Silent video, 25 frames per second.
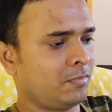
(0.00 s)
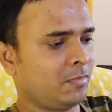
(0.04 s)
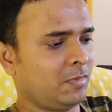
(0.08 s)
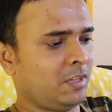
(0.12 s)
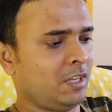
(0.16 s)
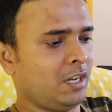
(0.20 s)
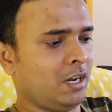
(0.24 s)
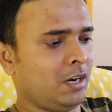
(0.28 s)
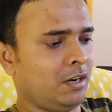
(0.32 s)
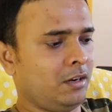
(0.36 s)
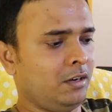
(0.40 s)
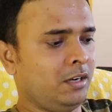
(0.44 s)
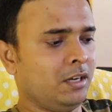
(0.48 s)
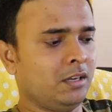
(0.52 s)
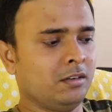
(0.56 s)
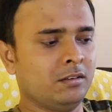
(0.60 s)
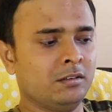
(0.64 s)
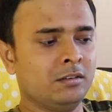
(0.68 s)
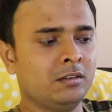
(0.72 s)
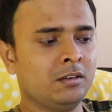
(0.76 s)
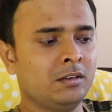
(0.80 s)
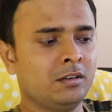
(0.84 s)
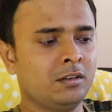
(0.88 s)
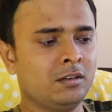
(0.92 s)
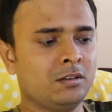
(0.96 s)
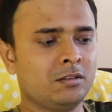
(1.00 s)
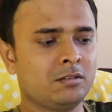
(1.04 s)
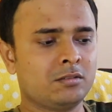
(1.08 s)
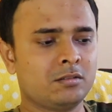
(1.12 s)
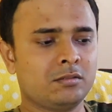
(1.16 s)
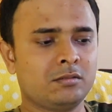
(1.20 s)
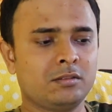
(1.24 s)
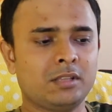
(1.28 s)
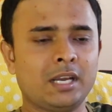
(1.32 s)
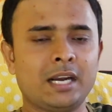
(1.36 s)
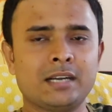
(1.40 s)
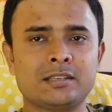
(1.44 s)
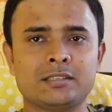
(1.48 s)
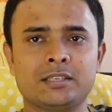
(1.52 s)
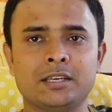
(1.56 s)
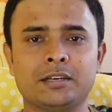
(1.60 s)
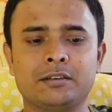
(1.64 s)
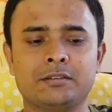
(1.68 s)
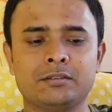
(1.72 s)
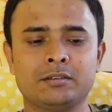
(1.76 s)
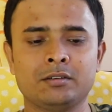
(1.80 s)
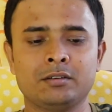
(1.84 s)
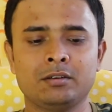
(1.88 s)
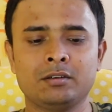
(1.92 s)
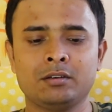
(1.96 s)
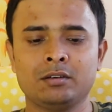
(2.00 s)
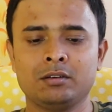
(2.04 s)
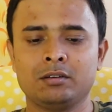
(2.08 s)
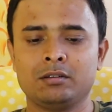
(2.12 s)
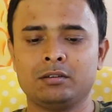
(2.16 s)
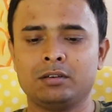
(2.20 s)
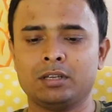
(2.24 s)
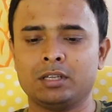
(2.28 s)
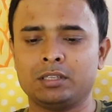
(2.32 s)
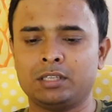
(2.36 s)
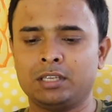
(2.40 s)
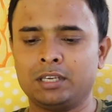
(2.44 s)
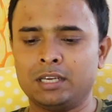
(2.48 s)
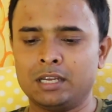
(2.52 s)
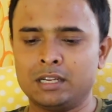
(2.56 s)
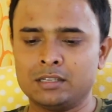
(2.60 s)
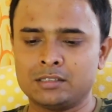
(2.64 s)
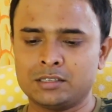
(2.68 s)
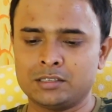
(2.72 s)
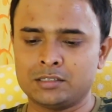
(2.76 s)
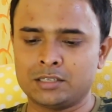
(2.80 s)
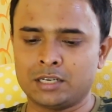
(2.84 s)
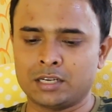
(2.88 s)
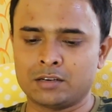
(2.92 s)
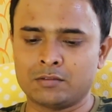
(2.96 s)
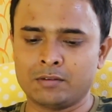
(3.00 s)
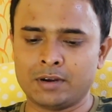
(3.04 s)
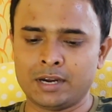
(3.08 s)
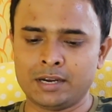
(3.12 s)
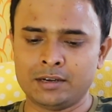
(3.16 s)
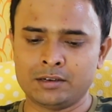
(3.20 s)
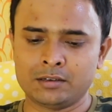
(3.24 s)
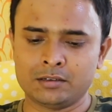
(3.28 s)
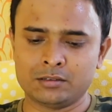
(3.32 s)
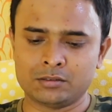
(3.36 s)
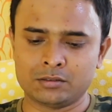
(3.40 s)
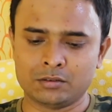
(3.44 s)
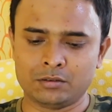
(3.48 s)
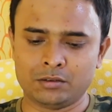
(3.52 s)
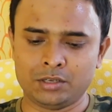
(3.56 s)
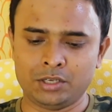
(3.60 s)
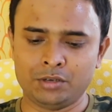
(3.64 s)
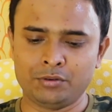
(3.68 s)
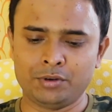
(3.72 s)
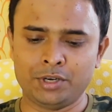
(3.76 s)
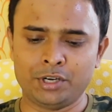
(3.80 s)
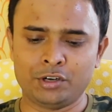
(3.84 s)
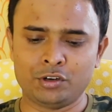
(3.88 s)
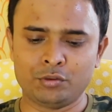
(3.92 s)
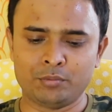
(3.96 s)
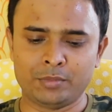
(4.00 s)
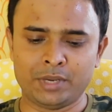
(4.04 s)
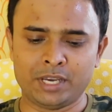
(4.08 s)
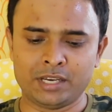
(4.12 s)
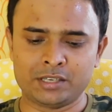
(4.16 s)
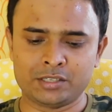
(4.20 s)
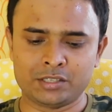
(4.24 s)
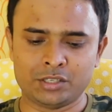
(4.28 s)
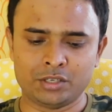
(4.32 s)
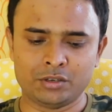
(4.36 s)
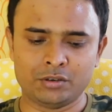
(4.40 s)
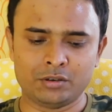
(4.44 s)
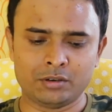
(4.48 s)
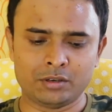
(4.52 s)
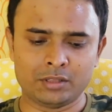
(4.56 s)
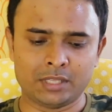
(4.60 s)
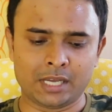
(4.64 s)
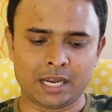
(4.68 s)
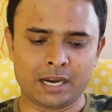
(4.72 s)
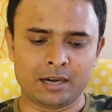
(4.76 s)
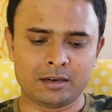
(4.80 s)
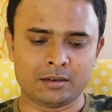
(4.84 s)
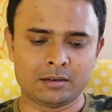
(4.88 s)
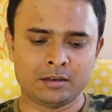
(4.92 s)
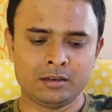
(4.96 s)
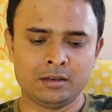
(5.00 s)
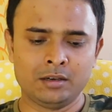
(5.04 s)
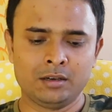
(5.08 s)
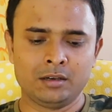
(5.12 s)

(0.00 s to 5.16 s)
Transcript: Yeah, done. So that's it, nothing else is required. So you need to make sure that